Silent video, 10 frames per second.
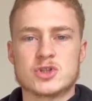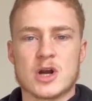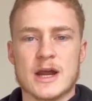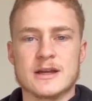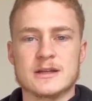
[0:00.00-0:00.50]

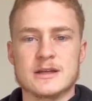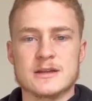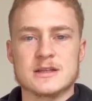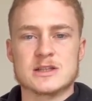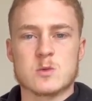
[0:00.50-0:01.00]
traded
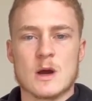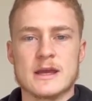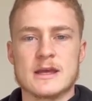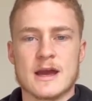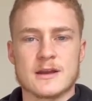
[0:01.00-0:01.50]
in this
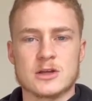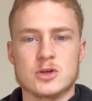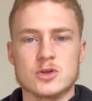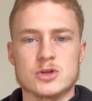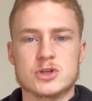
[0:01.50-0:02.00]
week and a
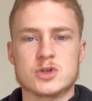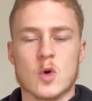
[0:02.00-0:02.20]
huge